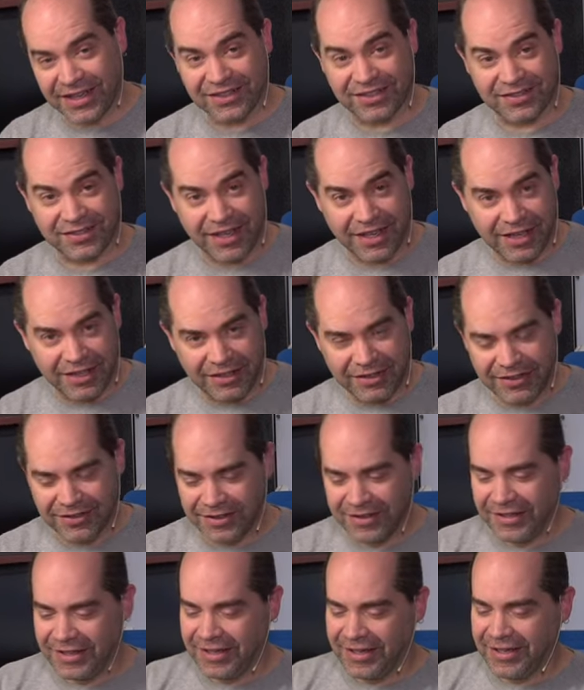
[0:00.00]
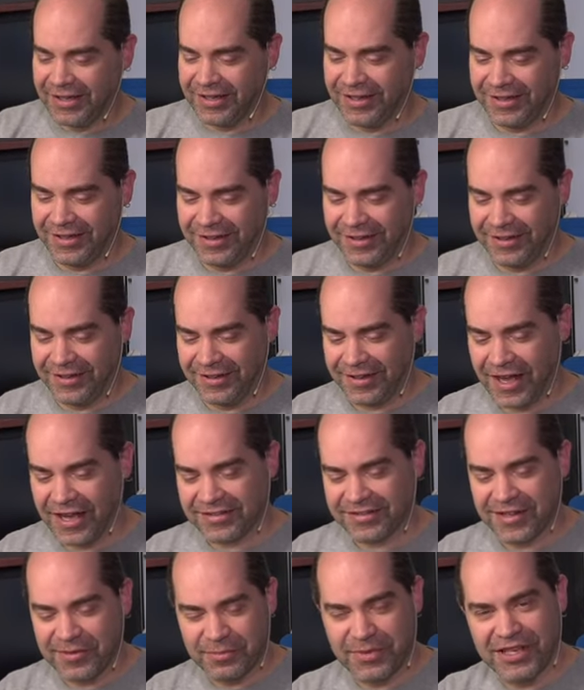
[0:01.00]
said, uh, A
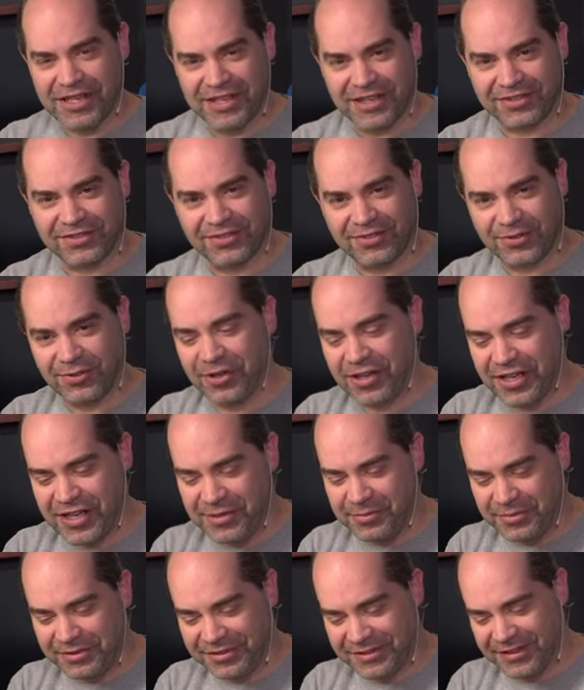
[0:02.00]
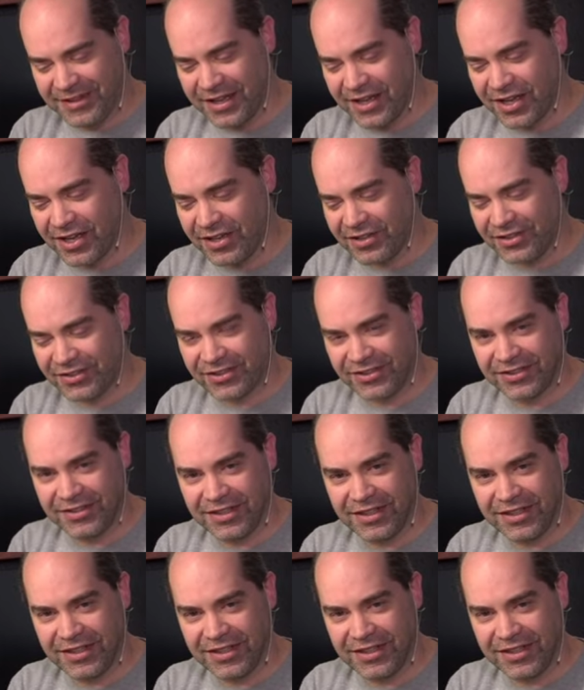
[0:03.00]
T E M Mini Extreme has,